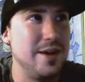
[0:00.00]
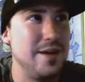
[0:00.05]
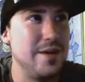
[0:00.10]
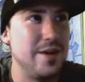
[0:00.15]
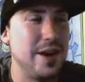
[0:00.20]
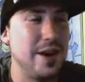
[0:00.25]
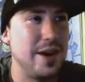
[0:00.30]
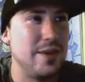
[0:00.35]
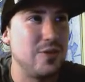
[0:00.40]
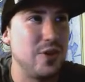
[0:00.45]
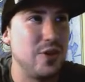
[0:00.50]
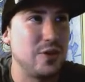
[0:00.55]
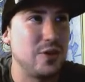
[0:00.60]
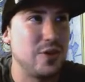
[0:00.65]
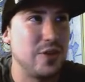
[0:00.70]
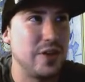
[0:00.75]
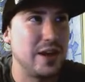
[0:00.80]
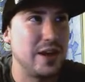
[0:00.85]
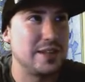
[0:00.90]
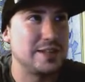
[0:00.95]
And I think
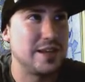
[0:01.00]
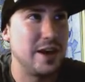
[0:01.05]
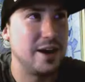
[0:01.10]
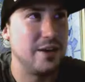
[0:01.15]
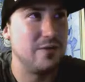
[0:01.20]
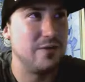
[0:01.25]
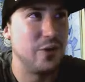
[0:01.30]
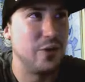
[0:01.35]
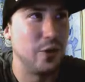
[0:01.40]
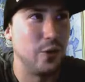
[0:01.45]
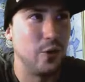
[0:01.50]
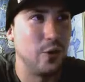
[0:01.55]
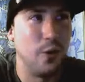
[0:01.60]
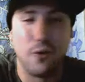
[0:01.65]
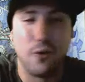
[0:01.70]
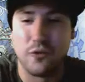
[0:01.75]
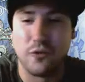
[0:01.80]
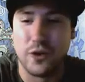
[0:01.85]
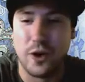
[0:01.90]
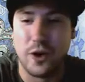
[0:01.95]
that that's kind of their
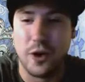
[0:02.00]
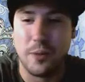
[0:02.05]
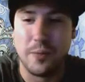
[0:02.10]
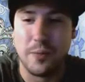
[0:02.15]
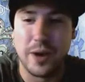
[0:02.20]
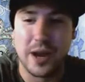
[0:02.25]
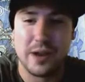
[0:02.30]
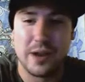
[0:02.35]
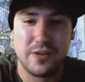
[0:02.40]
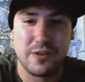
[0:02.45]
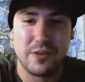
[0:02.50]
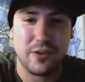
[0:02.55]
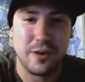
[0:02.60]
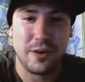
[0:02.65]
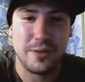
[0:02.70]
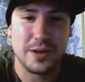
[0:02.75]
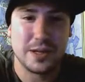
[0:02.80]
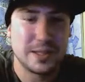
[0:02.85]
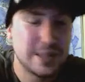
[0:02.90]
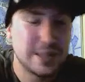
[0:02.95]
overall benefit
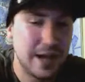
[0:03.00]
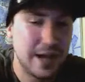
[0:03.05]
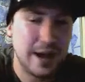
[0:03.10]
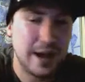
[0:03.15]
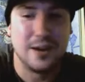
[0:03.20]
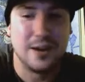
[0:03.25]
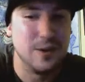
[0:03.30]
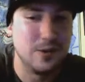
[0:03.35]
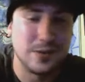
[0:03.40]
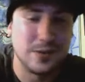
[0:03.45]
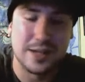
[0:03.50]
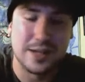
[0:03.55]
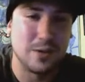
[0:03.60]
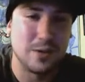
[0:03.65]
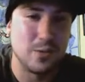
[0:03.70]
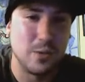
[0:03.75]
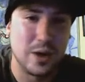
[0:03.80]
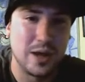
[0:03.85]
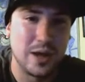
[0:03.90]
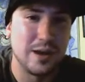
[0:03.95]
from it. Teddy knows he
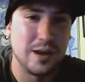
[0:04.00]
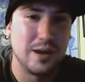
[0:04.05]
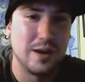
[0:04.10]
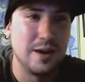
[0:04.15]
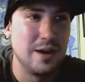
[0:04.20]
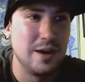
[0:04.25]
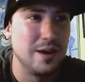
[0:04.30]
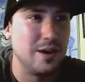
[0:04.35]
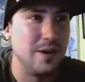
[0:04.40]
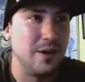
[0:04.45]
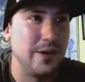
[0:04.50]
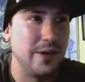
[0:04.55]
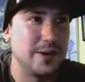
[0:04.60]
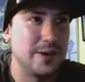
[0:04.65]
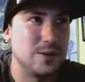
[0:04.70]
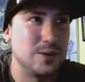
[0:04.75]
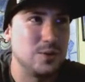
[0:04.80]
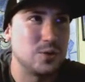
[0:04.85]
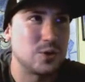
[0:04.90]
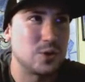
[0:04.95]
can win on a
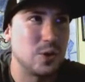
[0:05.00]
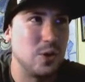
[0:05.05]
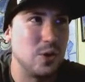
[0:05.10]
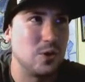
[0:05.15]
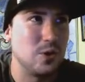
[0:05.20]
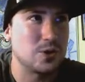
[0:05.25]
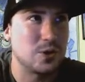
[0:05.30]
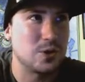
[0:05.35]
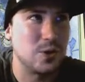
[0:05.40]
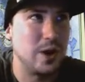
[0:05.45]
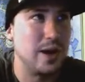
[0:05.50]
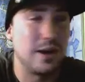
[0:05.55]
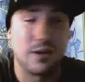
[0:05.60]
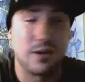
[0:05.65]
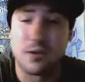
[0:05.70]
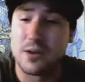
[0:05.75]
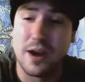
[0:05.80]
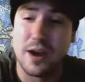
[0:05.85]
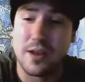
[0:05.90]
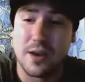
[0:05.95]
two-stroke, so I
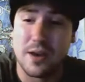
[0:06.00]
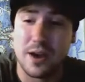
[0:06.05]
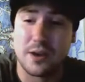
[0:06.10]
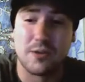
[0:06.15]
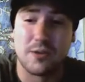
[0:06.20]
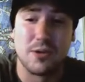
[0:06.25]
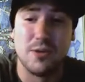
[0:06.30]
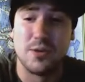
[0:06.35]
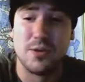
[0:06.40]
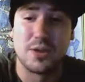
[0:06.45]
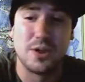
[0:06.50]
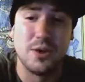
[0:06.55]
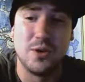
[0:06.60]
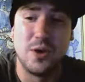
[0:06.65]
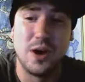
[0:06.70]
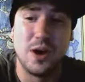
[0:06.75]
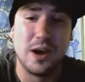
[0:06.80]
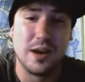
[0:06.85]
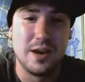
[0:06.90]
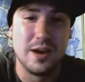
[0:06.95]
agree. I agree with you
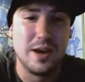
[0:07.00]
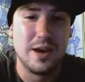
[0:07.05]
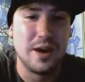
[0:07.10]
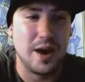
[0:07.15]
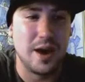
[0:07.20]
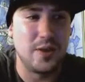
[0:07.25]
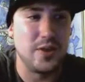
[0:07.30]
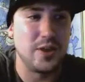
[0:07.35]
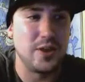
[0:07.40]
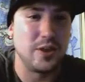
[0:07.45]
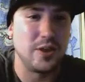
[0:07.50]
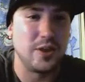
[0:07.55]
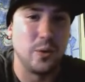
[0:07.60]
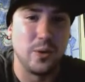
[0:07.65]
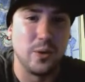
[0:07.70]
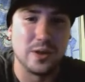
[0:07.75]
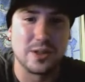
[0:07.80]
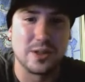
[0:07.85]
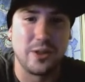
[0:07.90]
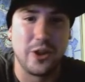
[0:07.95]
on. I think there
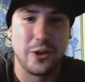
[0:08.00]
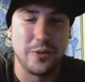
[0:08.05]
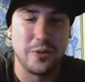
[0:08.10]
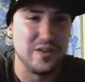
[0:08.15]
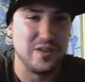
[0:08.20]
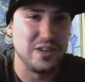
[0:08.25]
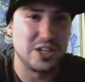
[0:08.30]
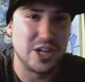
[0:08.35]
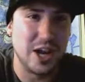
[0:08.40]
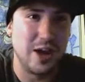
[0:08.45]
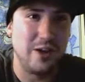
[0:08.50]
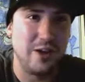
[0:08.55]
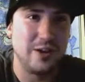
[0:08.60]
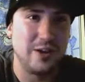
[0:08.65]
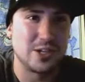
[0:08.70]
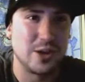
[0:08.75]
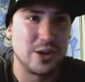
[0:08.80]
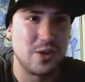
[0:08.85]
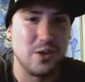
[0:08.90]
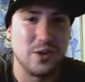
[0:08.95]
was a little bit of a
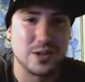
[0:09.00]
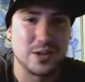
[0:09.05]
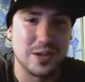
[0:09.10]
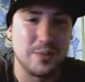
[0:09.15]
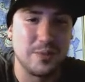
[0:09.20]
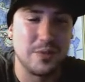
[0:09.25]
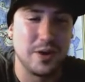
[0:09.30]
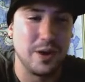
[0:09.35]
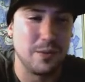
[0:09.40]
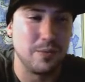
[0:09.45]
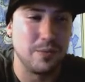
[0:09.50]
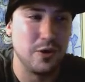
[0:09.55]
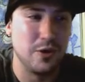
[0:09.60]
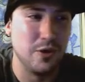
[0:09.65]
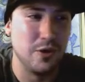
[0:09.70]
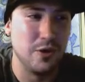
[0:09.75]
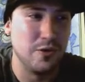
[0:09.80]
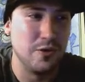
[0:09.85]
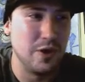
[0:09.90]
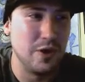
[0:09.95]
challenge and a little something to
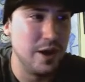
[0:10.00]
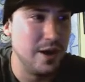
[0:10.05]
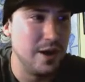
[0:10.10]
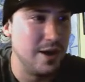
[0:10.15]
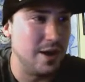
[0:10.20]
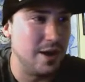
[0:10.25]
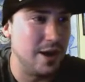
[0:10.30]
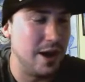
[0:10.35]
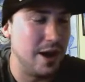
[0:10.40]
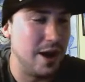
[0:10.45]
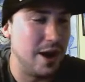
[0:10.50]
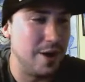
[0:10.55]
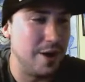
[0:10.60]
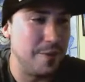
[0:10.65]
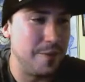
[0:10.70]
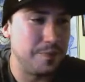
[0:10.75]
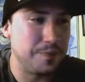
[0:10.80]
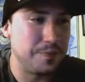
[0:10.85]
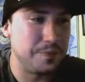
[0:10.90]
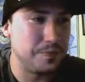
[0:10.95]
prove.
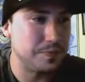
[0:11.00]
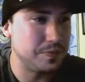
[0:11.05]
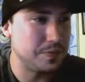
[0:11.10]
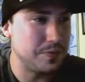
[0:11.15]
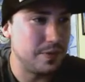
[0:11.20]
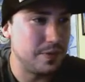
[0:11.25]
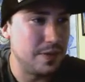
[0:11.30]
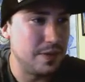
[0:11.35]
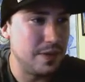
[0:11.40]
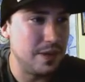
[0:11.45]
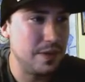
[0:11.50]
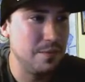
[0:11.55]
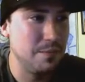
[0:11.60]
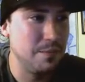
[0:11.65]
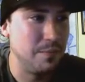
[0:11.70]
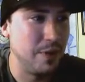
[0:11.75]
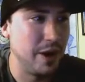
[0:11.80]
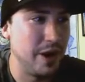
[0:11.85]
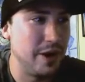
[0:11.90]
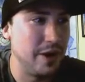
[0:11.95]

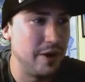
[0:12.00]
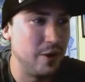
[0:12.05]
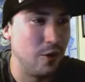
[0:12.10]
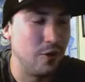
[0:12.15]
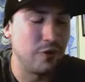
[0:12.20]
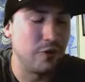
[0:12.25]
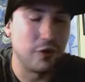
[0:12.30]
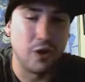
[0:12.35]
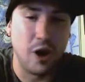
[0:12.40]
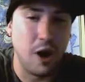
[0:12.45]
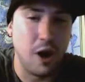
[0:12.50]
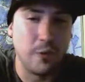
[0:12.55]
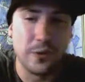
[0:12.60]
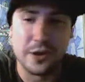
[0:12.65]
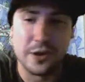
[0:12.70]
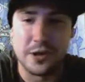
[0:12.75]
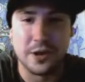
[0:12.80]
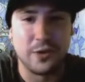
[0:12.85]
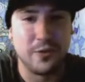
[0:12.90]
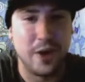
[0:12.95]
But overall,
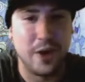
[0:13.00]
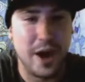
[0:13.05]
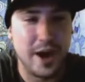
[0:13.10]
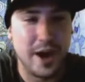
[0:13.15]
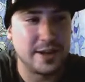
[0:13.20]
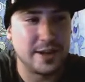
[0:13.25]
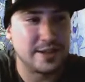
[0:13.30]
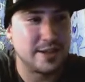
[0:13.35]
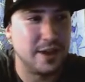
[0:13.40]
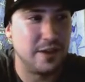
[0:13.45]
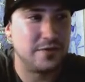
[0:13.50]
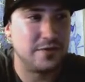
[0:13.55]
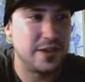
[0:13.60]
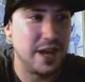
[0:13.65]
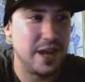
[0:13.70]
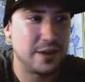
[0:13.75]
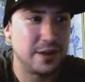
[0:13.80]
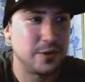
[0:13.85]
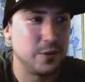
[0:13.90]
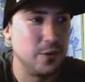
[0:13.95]
when you're riding tough
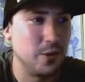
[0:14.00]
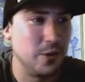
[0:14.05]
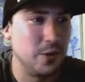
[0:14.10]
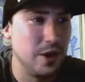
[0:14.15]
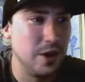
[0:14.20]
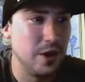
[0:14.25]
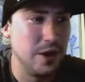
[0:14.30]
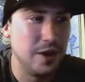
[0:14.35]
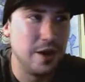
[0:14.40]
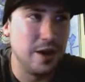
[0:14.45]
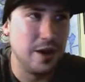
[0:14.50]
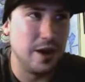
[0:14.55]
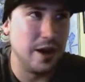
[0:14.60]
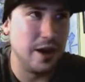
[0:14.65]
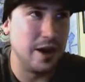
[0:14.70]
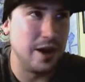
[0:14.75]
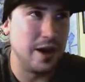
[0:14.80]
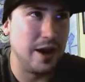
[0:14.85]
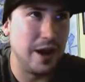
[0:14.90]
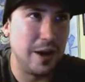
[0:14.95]
technical,
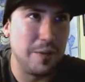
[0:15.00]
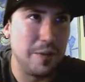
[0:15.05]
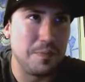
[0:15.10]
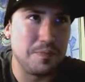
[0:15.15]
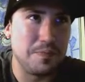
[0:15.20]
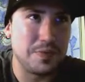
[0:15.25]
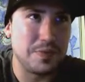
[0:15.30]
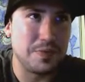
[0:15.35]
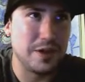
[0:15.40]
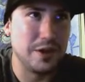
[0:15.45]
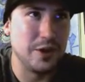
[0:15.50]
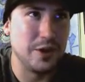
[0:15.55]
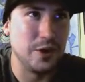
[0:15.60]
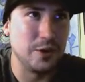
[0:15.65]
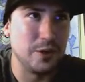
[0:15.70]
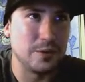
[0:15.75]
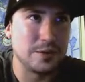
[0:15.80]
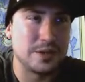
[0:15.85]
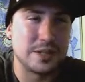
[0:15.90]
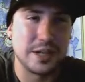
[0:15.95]

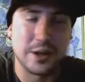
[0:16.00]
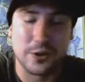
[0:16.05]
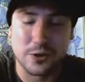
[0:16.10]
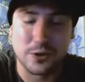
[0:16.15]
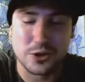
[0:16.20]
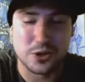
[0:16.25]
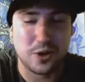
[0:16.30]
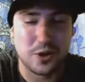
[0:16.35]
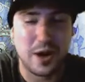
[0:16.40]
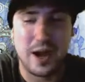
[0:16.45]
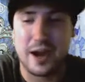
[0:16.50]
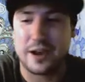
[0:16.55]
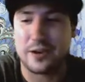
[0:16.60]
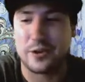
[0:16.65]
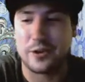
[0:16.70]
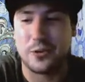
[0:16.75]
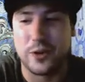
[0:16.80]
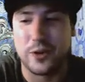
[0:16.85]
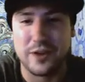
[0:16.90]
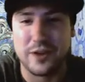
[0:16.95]
single track
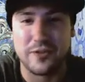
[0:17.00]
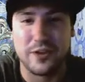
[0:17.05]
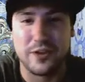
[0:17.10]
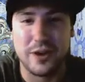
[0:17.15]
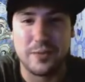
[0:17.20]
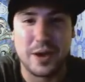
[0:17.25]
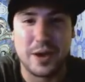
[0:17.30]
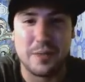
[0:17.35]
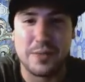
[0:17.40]
or whatever it may